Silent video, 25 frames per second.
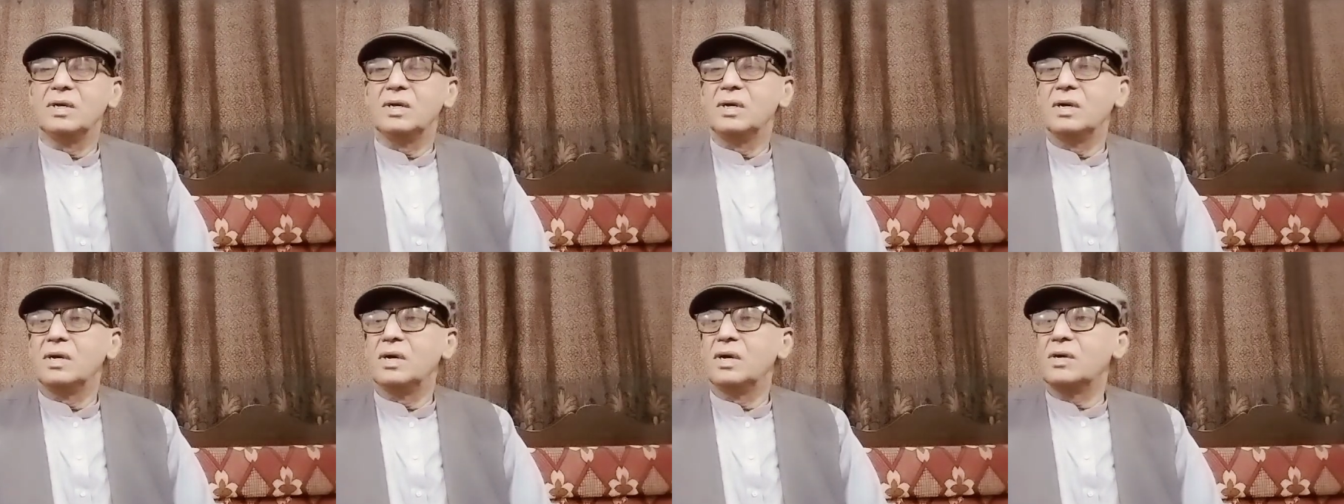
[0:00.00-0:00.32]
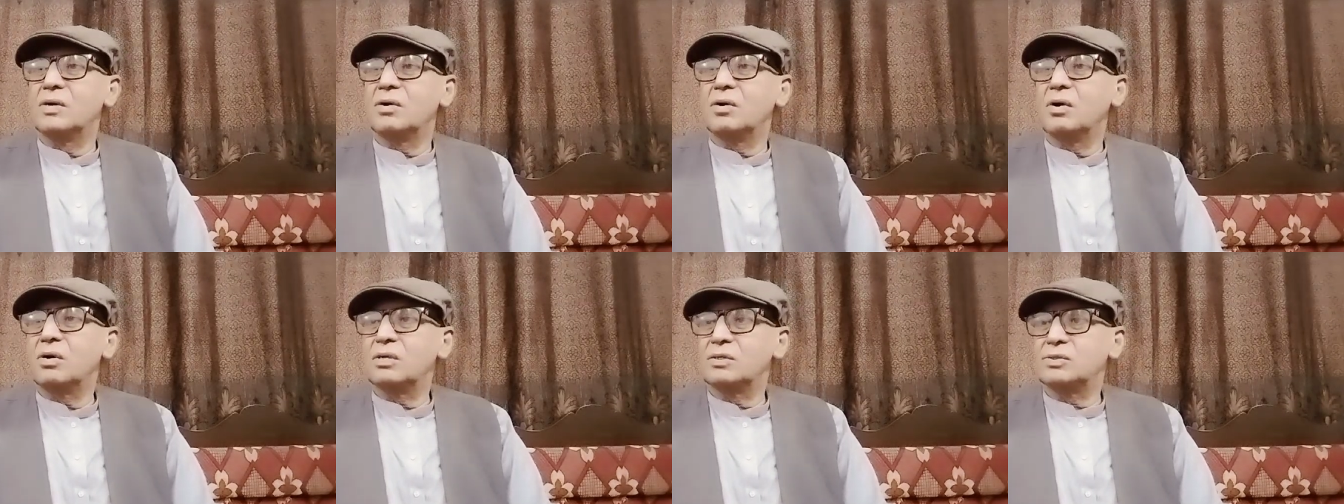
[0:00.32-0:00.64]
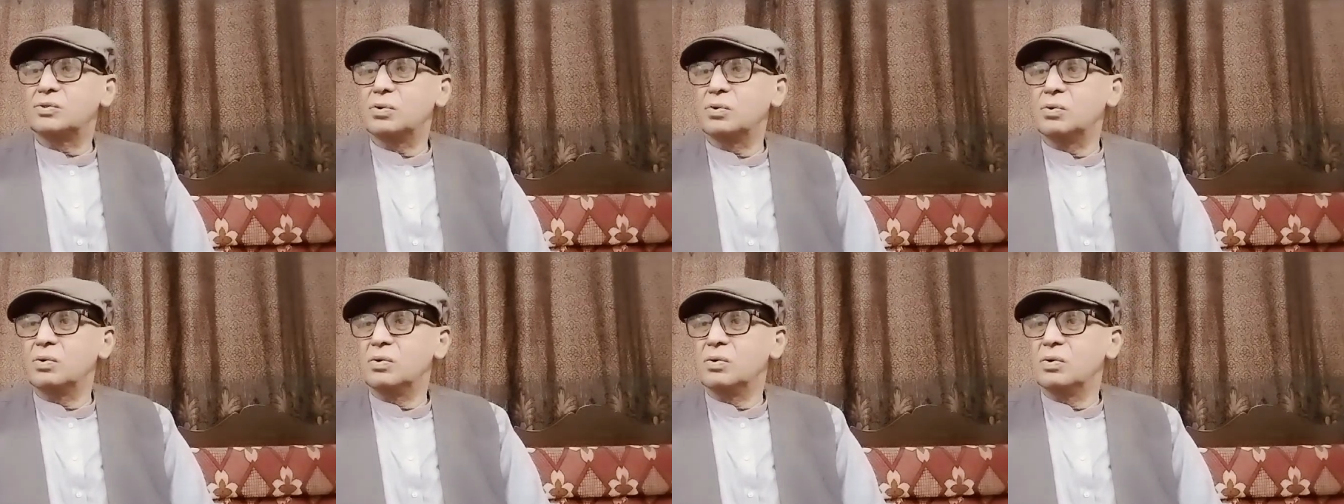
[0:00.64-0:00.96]
and
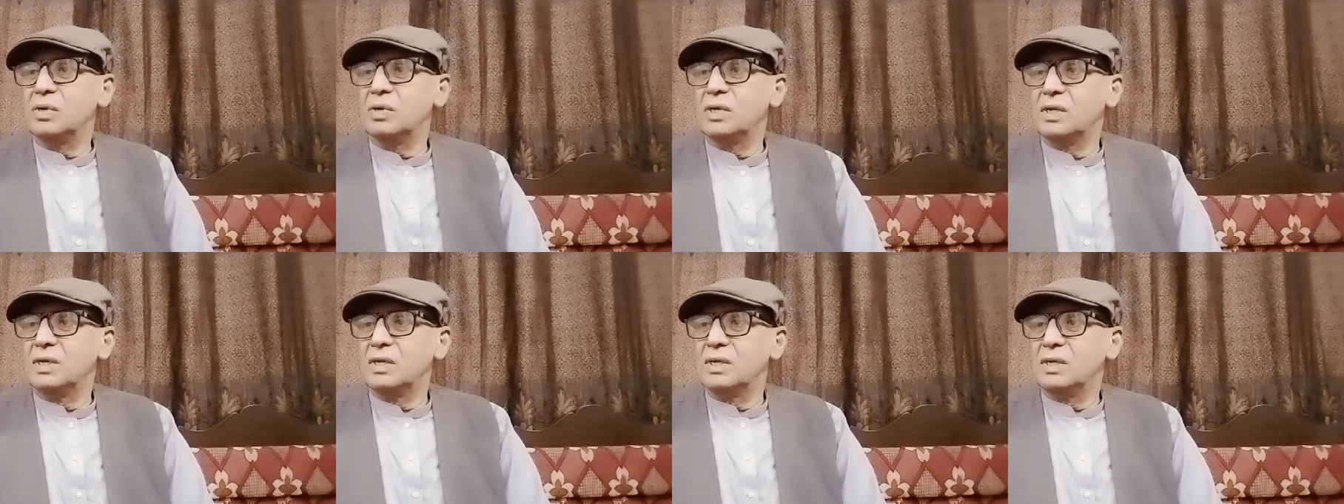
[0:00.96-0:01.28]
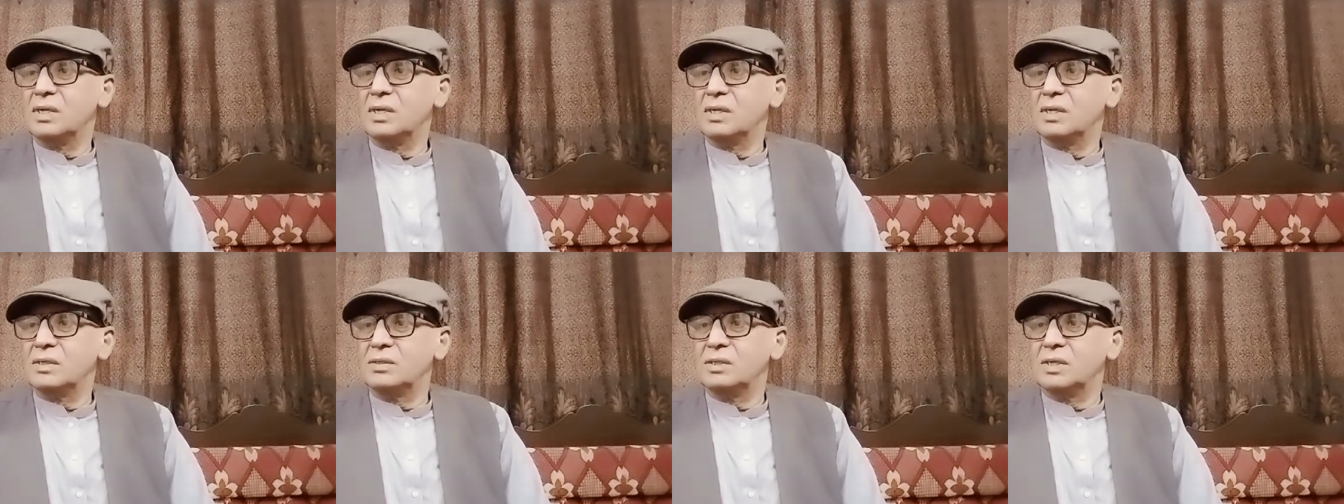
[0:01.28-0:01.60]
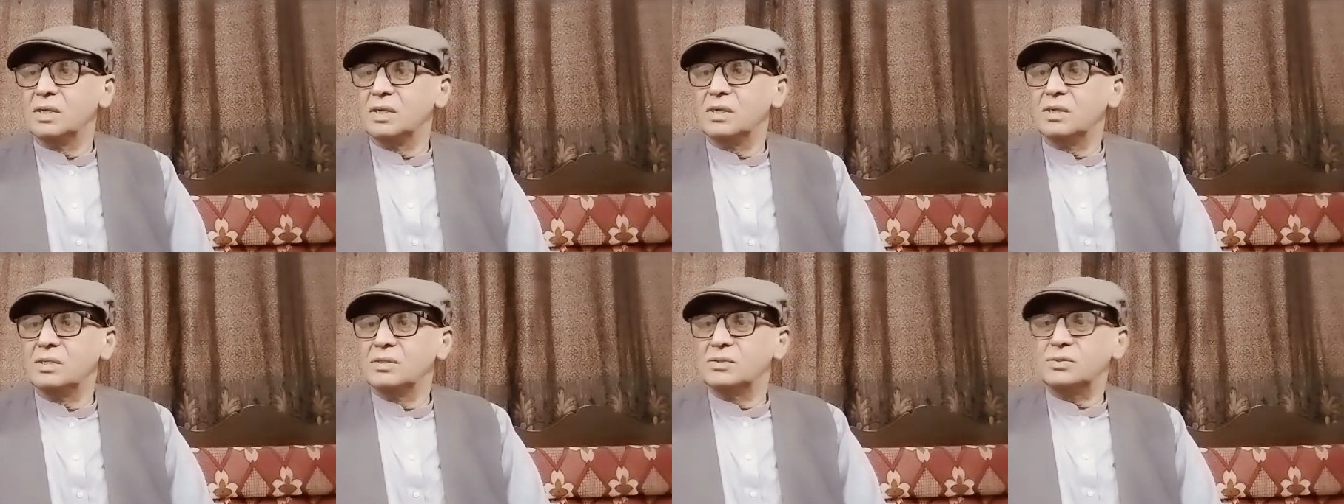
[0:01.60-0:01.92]
also
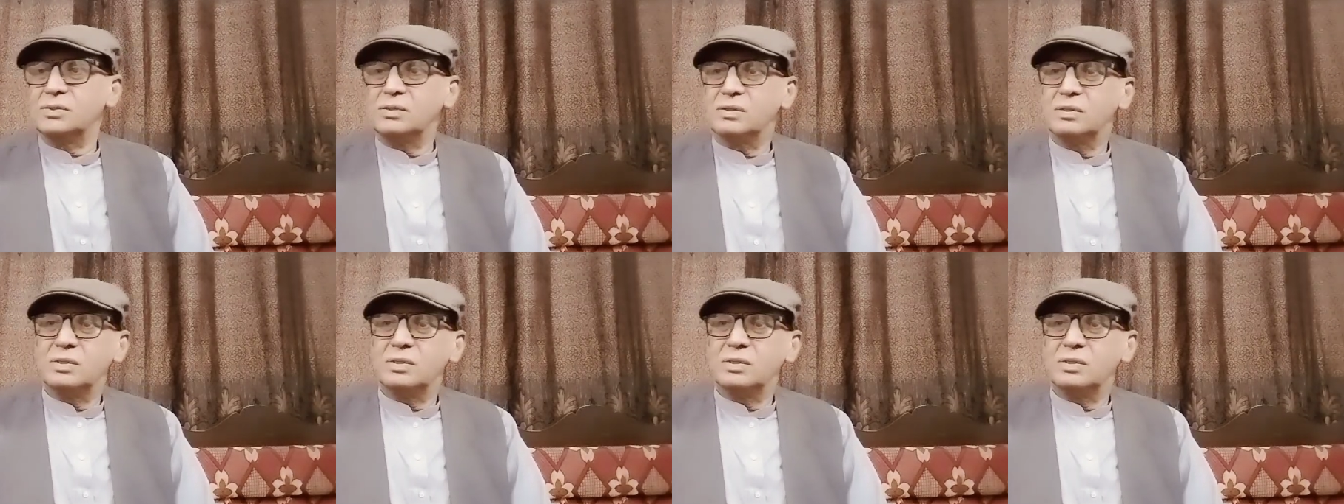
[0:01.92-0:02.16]
there is